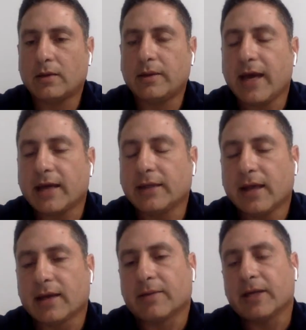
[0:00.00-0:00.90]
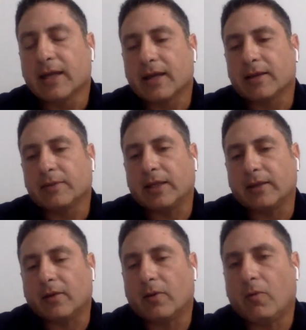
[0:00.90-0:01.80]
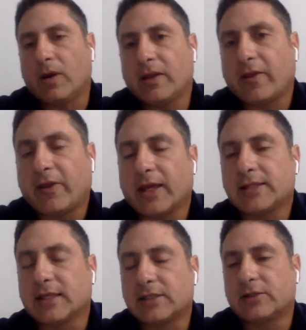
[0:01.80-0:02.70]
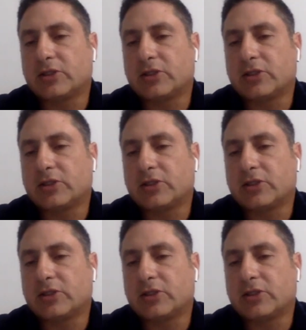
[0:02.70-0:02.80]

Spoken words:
Yeah, yeah. I mean, one of the things that's